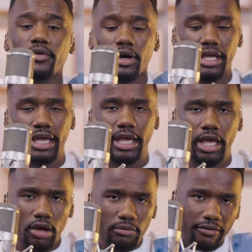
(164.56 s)
for the
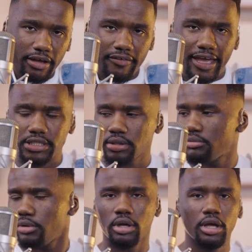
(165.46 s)
red, red vest.
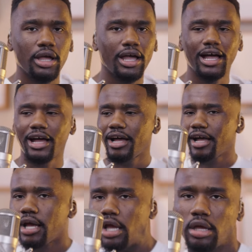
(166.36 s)

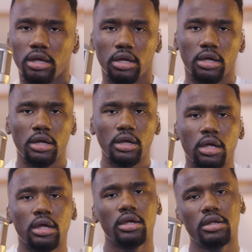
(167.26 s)
I'm
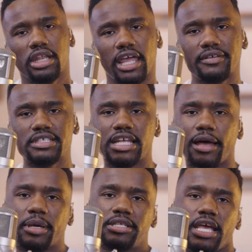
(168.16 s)
never
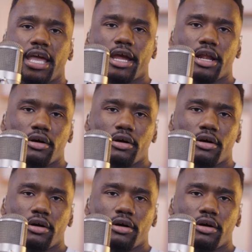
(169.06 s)
stopping taking